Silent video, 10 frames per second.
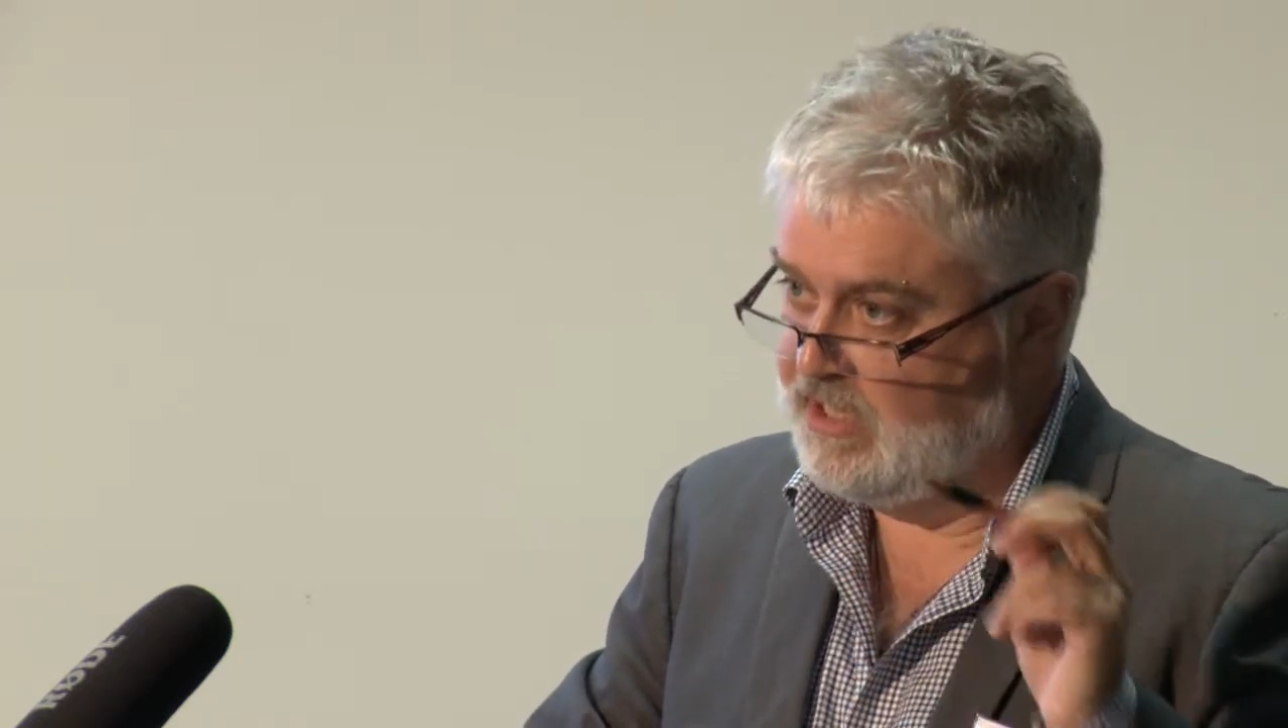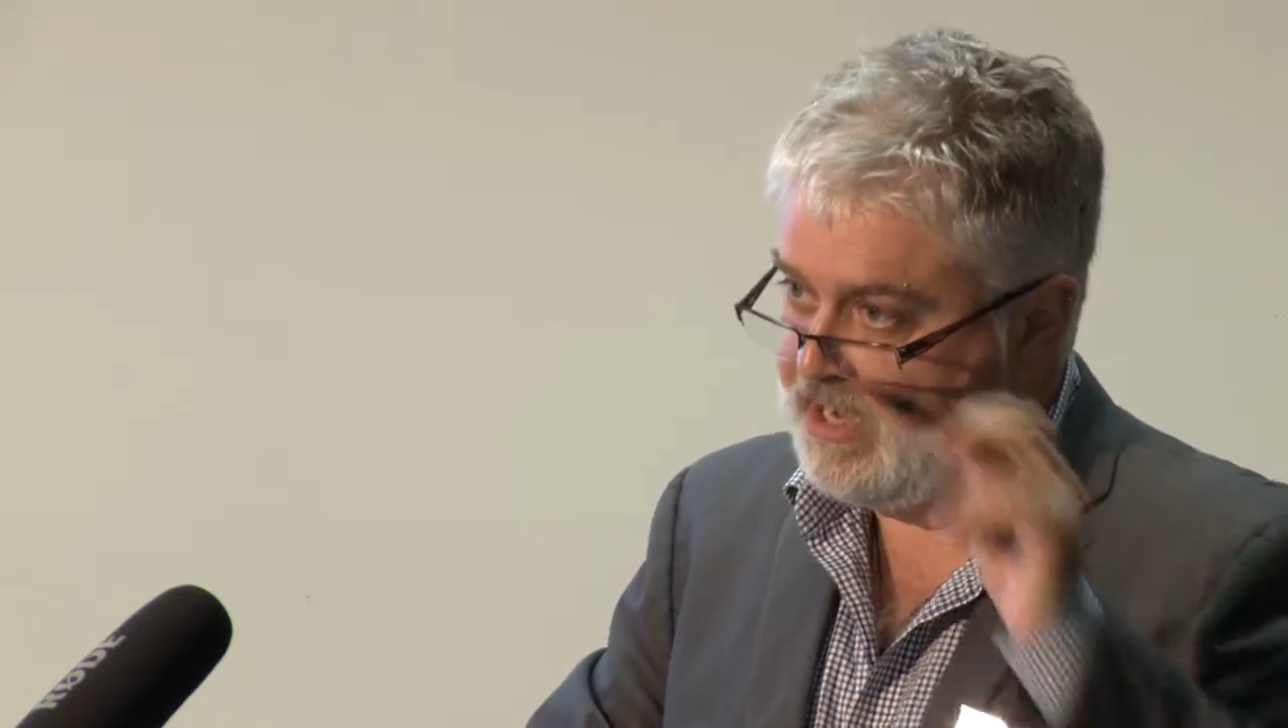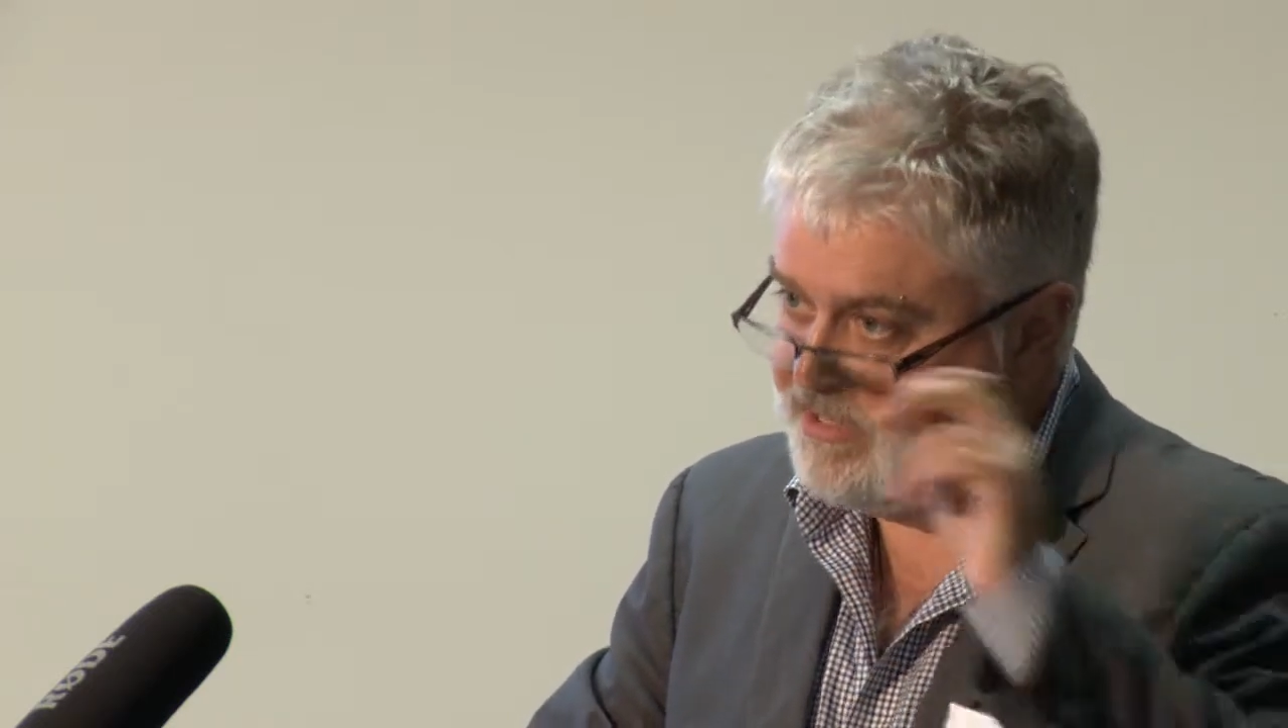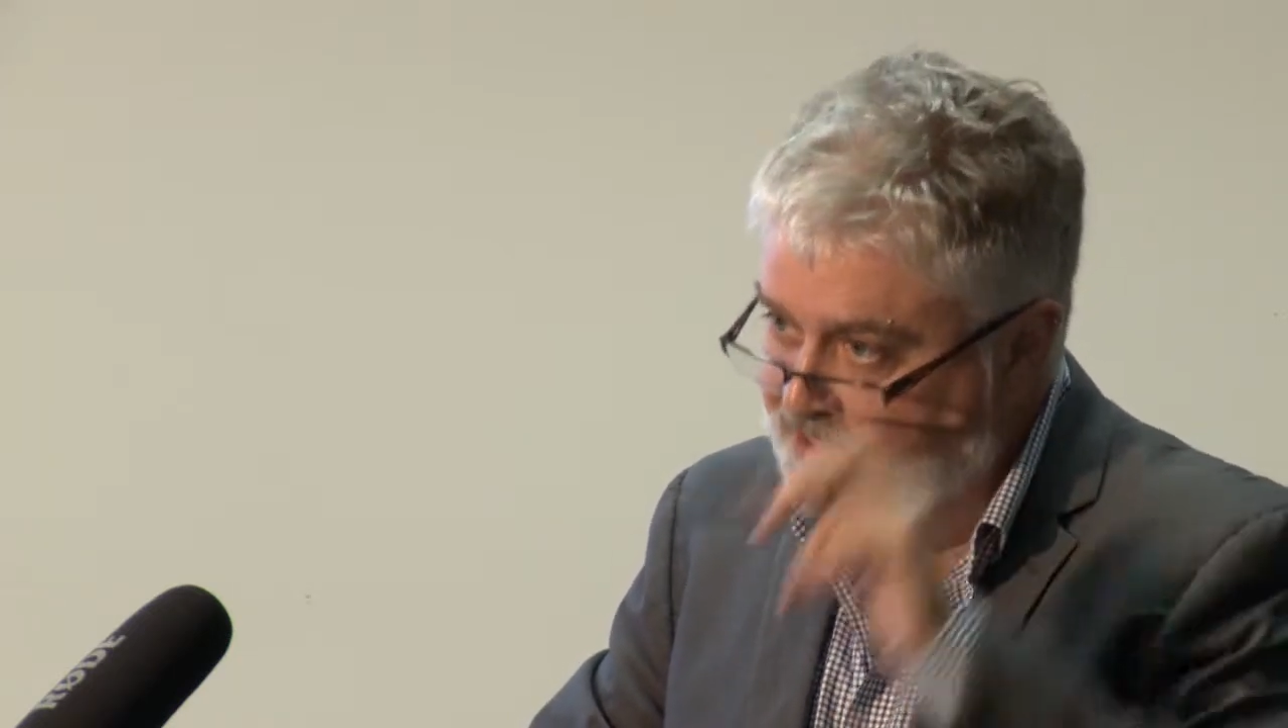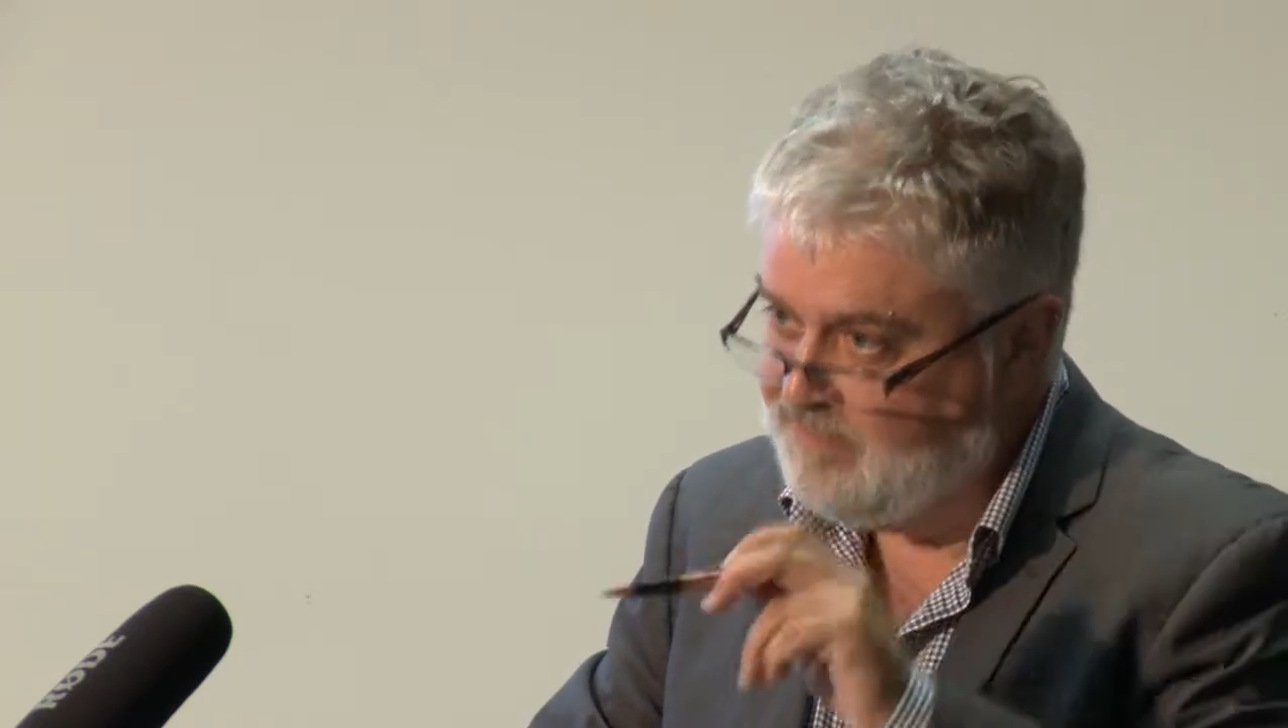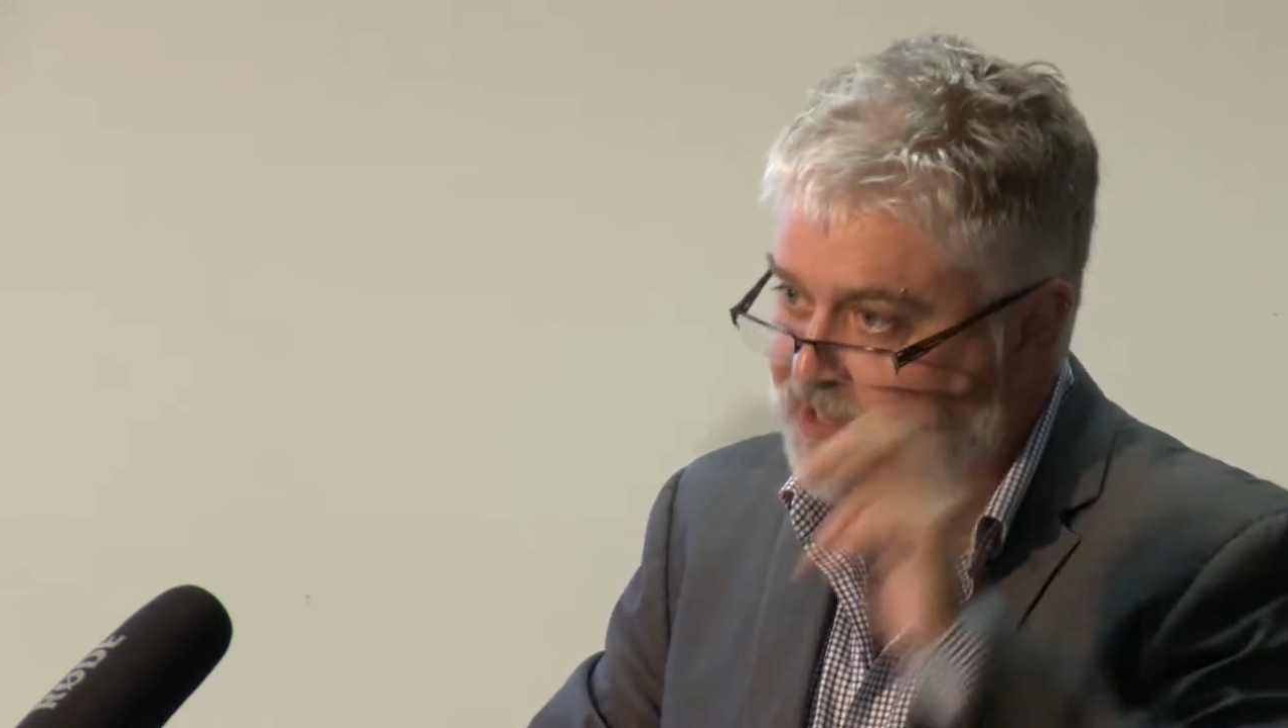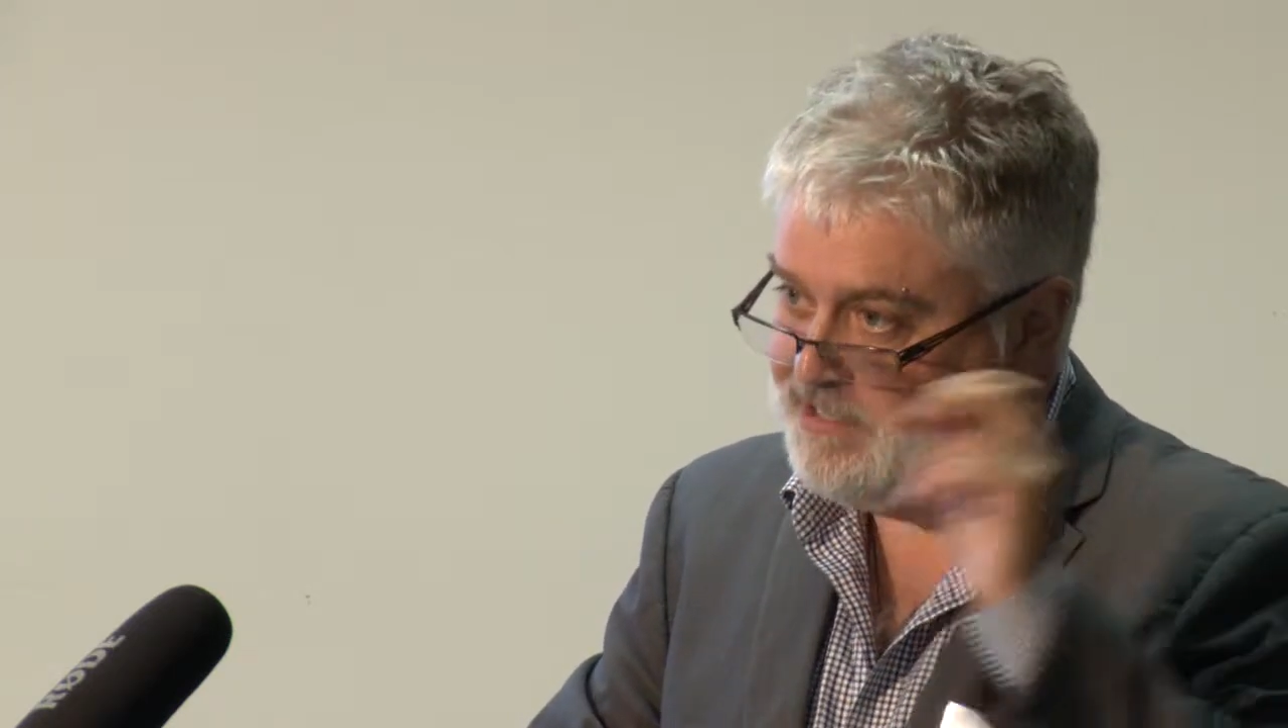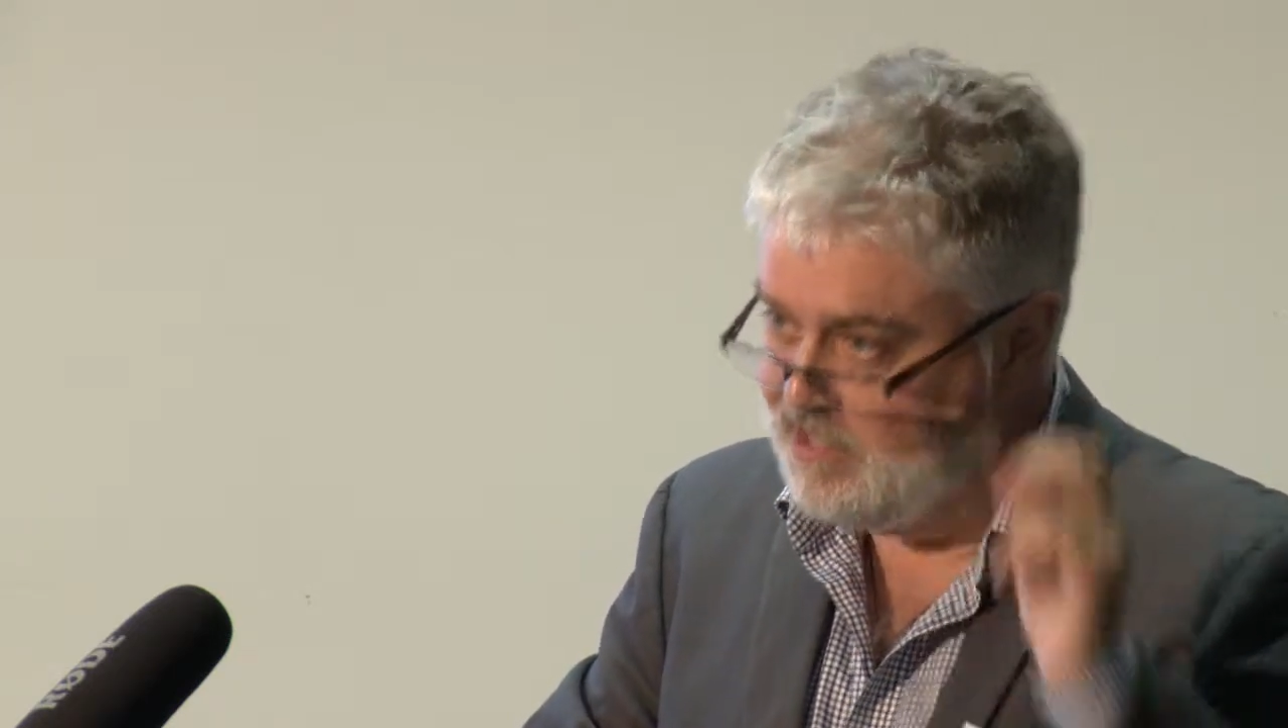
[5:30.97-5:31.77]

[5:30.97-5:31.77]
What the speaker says: identifying